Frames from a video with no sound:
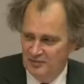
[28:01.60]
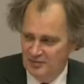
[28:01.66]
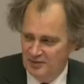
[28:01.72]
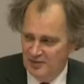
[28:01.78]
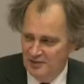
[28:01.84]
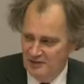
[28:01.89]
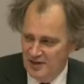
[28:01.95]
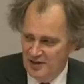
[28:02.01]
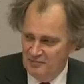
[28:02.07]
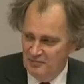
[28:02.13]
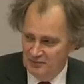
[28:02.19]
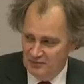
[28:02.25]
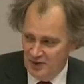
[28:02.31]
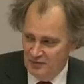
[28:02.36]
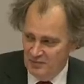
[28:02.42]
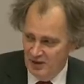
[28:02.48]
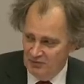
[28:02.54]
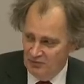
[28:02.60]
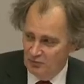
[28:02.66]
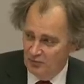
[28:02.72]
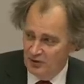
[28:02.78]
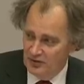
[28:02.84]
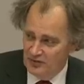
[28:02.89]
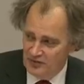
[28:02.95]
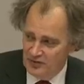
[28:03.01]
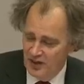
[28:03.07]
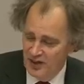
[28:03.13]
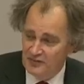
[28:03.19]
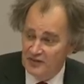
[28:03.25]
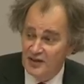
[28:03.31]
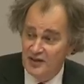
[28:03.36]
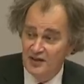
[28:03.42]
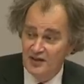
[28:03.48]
Programme, which I mentioned in one of the slides.